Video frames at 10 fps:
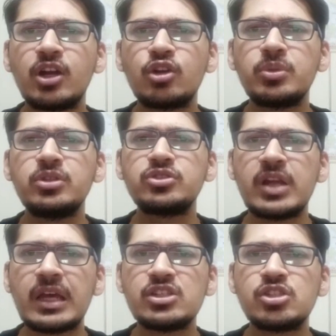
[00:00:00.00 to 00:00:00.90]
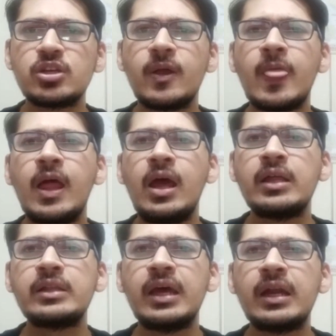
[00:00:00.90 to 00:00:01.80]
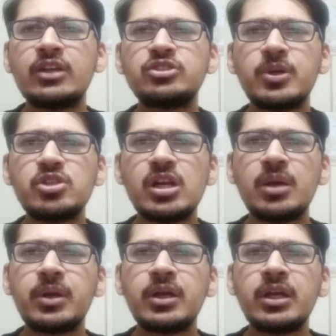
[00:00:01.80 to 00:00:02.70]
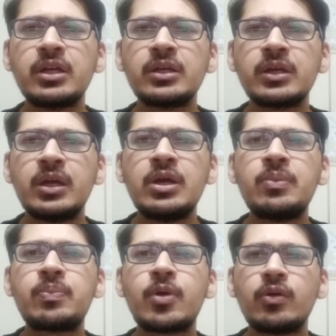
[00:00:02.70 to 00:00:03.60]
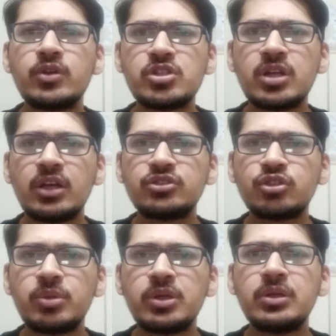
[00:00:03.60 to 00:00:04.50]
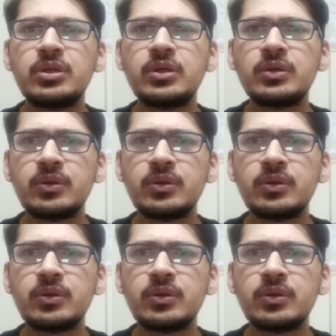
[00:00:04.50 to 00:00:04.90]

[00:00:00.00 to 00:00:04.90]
are to be snatched, then a special amending procedure has to be